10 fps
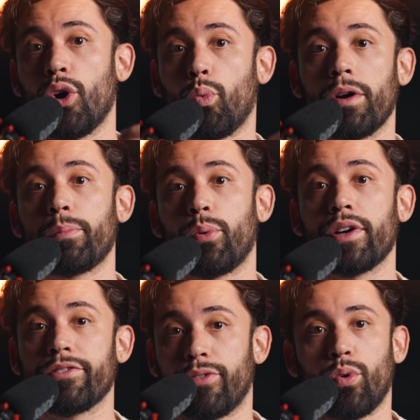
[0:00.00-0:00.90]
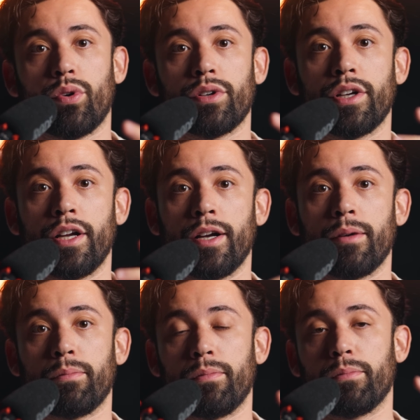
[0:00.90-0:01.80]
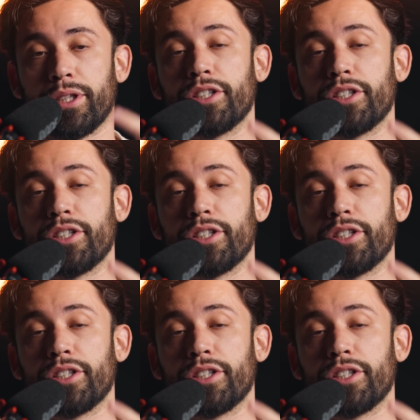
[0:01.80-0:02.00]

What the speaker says: 1.4, but